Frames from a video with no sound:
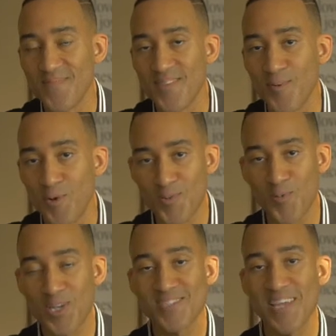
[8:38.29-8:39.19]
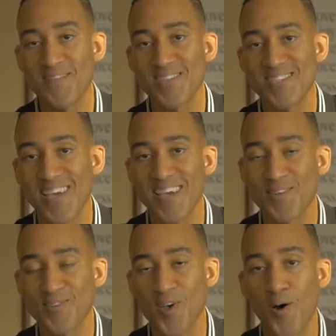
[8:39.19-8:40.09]
What does David say in the
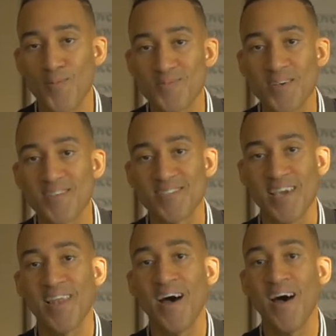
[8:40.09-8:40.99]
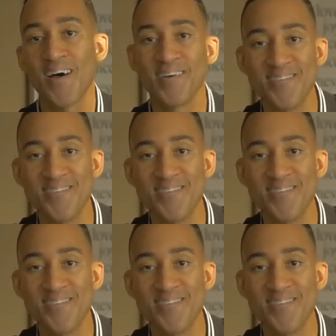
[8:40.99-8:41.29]
Psalms? Selah.